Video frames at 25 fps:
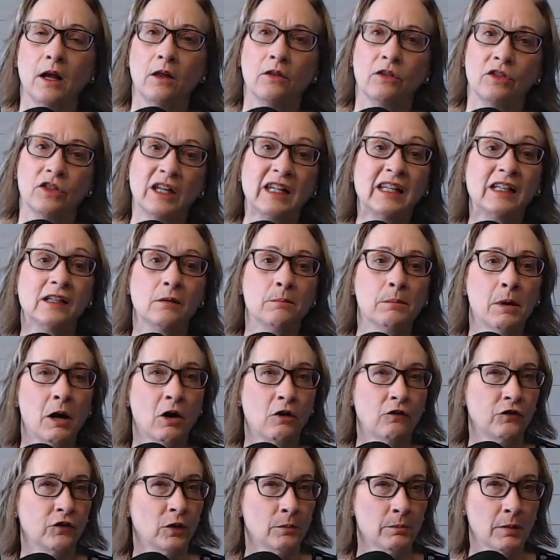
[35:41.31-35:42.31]
think
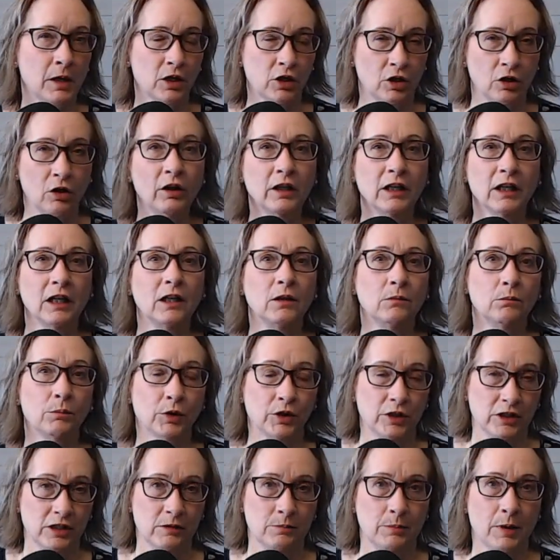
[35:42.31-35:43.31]
about from a cooking
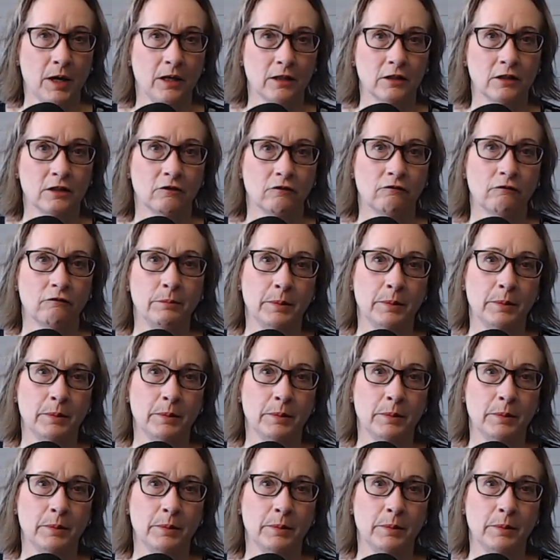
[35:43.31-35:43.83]
perspective,